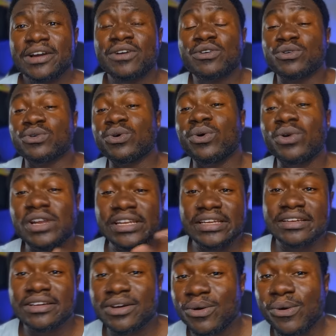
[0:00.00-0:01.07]

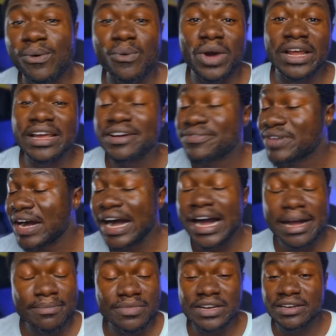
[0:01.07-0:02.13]
crawling or whatever,
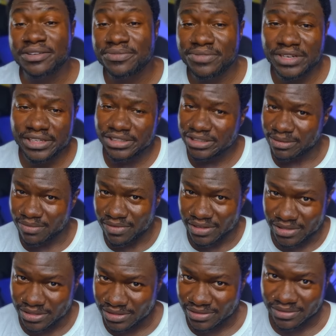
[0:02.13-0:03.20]
I'm going to finish up
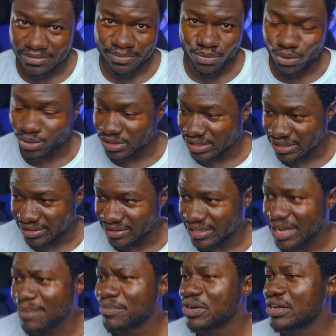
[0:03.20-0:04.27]
this project.
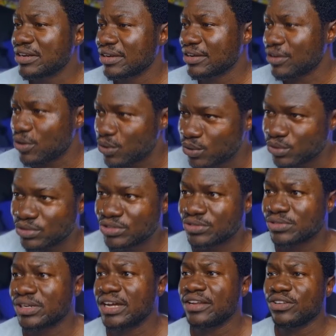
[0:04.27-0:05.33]
I'm going to go
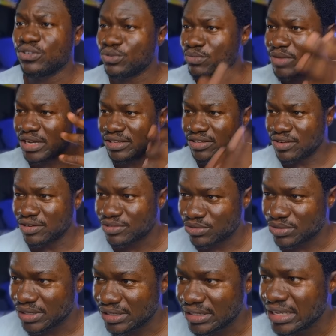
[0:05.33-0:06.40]
and do my
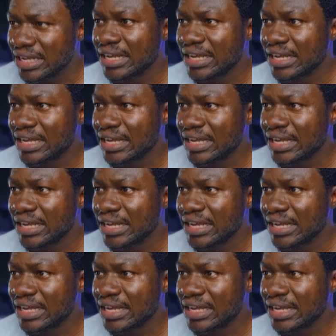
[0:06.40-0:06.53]
doctorate.